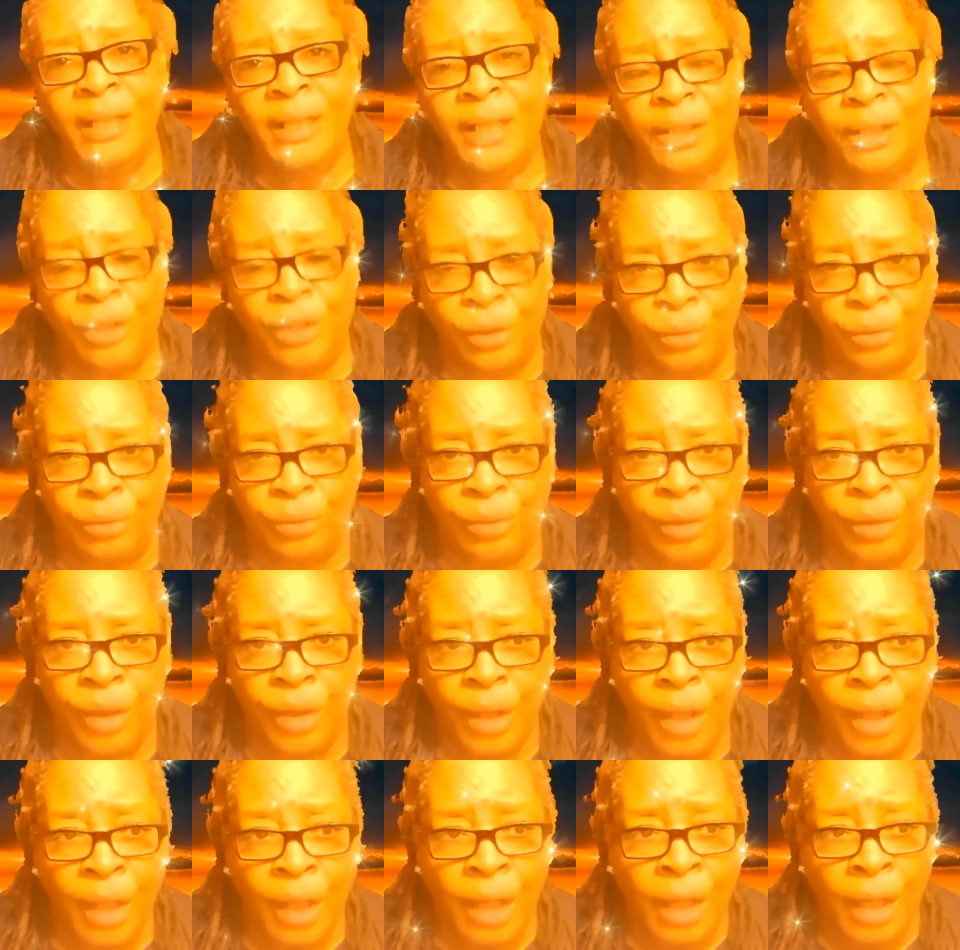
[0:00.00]
end up killing
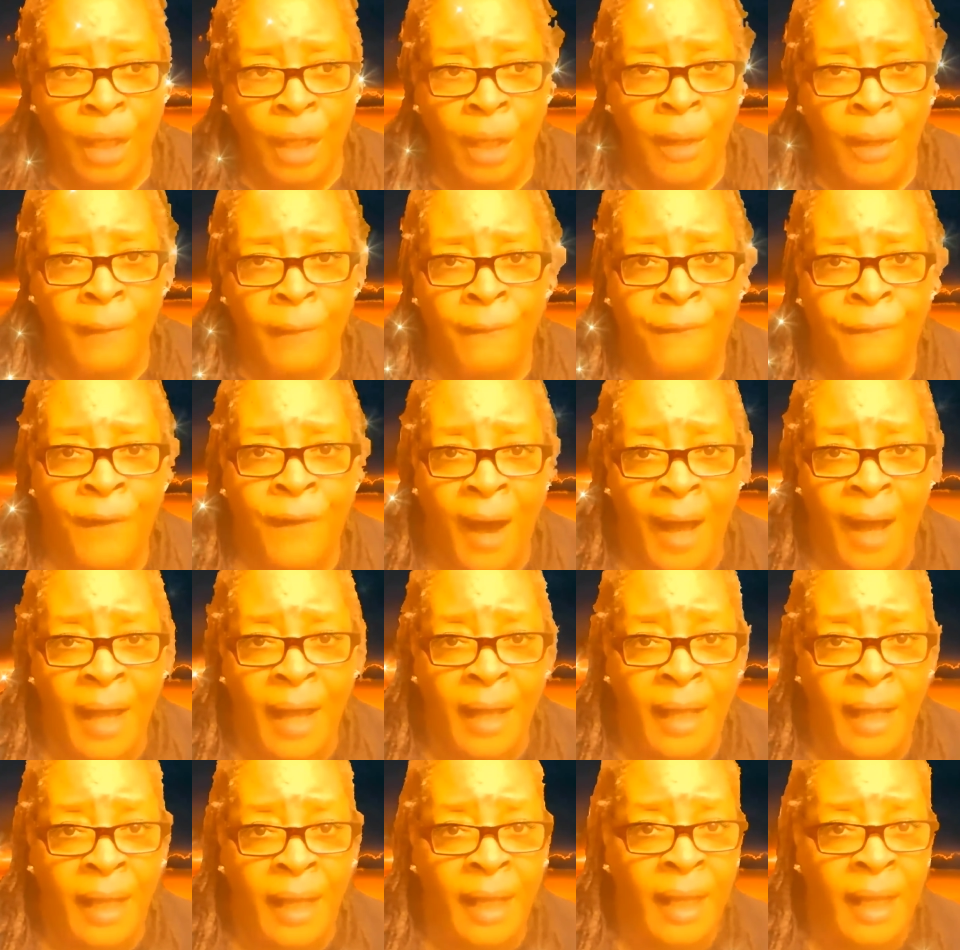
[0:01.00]
you.
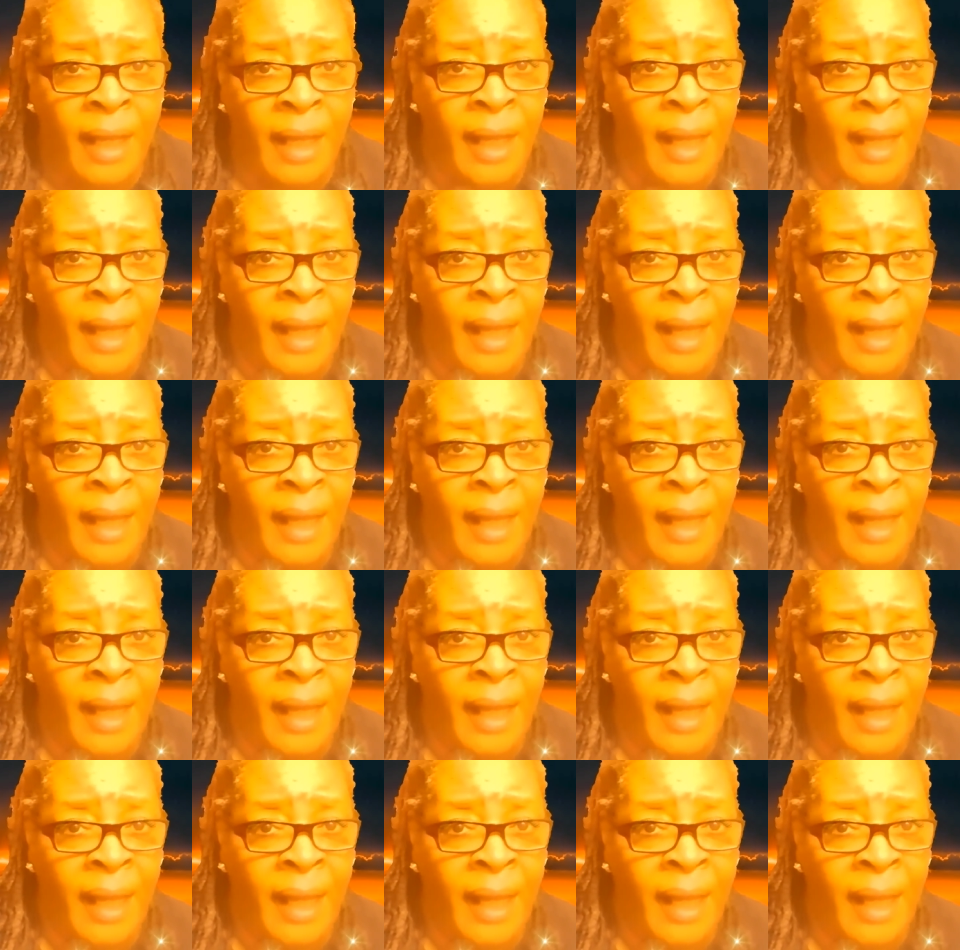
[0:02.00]
But